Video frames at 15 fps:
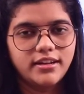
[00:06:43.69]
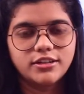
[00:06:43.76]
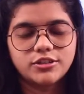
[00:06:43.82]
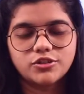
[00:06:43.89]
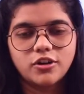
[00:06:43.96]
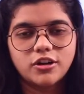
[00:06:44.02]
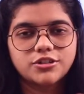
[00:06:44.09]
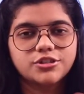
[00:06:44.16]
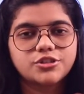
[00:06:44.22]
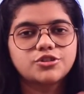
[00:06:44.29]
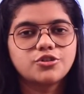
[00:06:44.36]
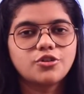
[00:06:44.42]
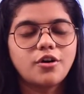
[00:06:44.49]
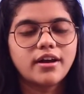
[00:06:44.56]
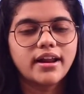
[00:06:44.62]
It is not
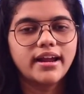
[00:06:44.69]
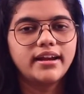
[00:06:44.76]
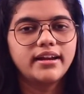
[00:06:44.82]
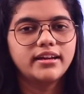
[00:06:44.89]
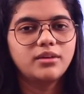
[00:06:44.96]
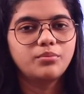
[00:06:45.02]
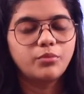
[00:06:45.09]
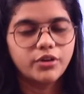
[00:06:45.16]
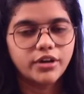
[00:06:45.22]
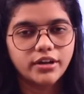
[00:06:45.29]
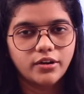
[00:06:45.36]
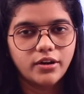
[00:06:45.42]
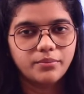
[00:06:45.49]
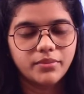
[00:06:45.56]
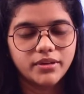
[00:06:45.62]
just your idea
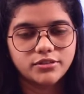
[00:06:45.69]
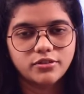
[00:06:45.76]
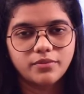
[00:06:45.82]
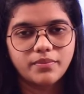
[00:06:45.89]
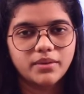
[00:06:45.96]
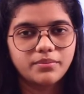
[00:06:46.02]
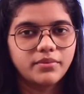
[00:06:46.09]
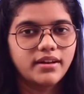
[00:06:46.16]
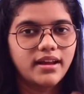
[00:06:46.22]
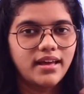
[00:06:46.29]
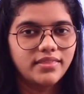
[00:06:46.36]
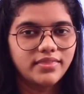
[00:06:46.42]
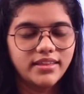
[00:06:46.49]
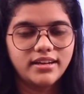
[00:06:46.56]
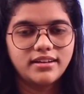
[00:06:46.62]
putting on piece of paper
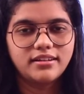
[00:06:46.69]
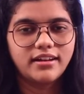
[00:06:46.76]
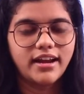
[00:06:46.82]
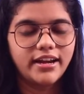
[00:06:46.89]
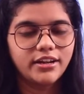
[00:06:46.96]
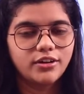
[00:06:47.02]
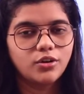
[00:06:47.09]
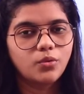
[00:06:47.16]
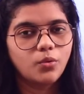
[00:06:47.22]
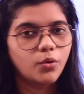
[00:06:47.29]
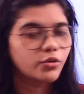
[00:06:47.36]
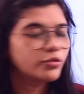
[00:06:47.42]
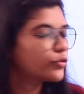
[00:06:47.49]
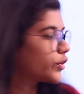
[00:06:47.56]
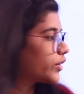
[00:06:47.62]
and then writing a
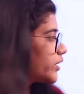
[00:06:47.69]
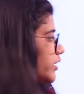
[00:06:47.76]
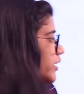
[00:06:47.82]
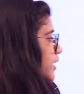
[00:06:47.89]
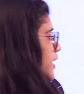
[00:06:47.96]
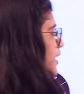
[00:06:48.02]
code for it.